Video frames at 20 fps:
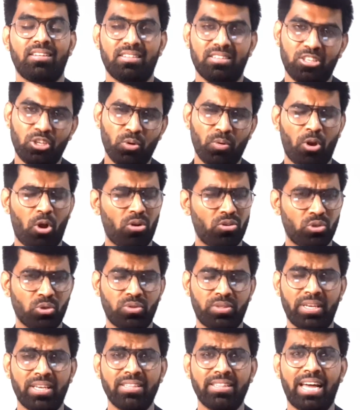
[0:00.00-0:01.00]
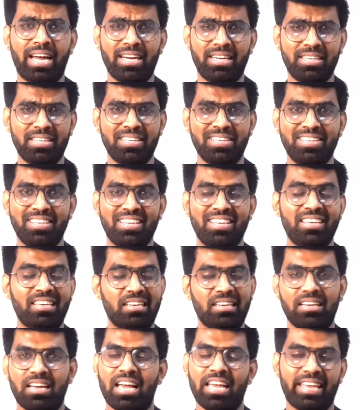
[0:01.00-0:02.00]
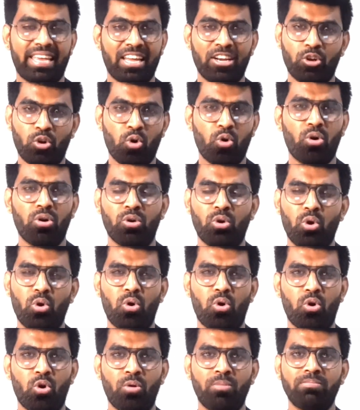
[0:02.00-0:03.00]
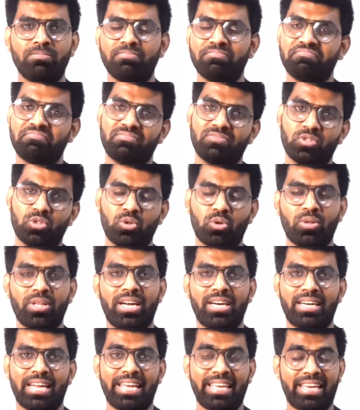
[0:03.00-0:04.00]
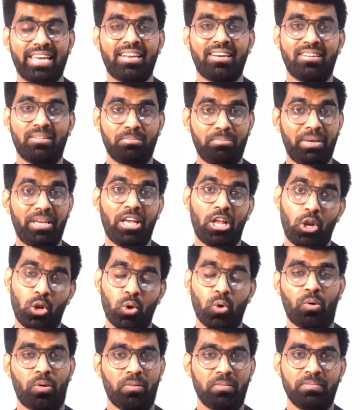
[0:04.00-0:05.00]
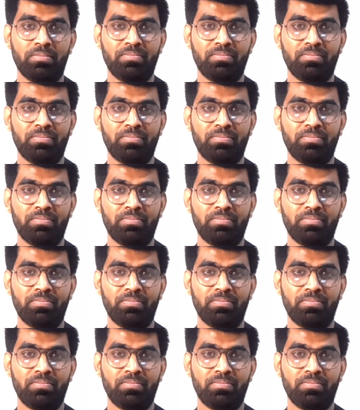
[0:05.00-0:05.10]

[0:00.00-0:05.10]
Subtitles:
You will also think that I can go home so that I can be alone.